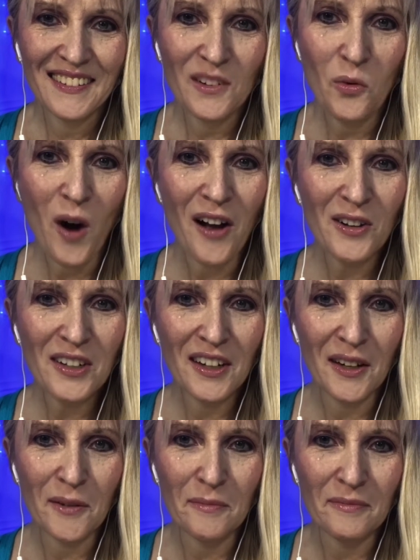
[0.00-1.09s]

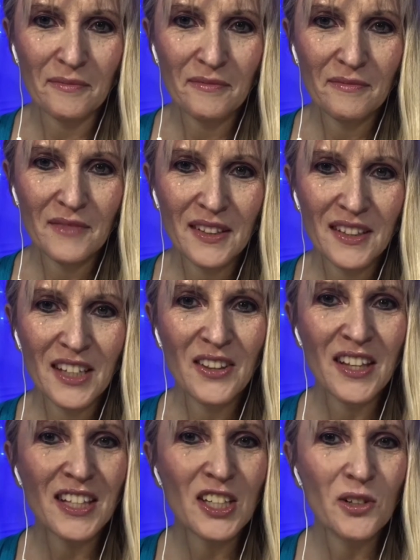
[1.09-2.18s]
Welcome to
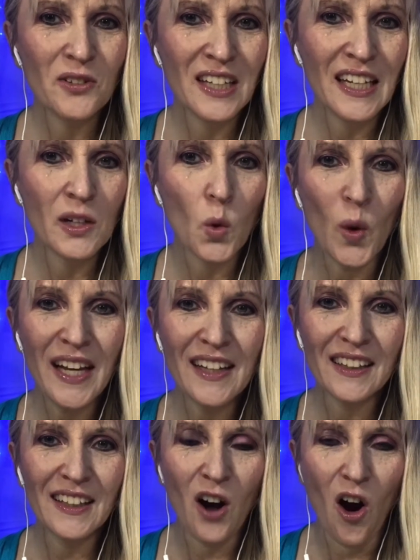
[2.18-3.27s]
this unique
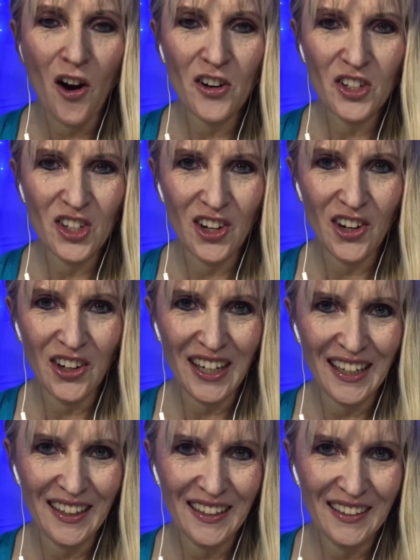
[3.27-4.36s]
weekly art
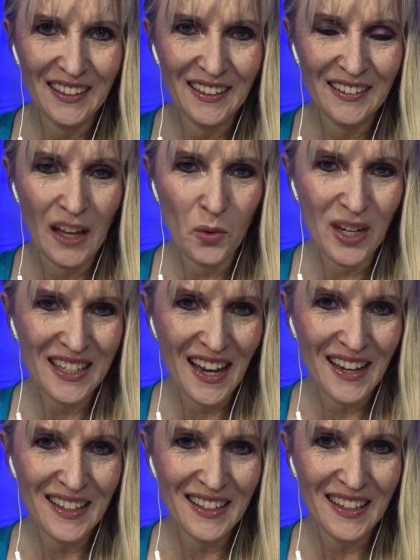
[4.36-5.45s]
journey that we
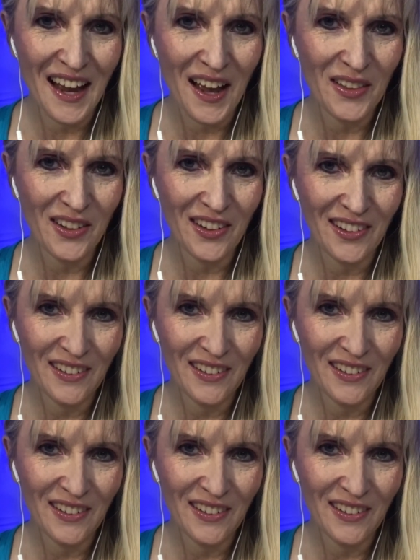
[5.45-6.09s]
take together.